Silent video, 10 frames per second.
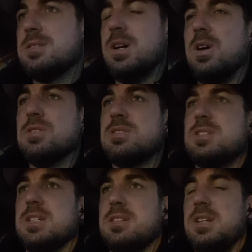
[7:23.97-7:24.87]

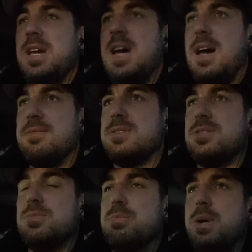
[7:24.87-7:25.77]
constantly have
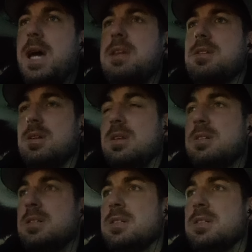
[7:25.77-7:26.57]
to battle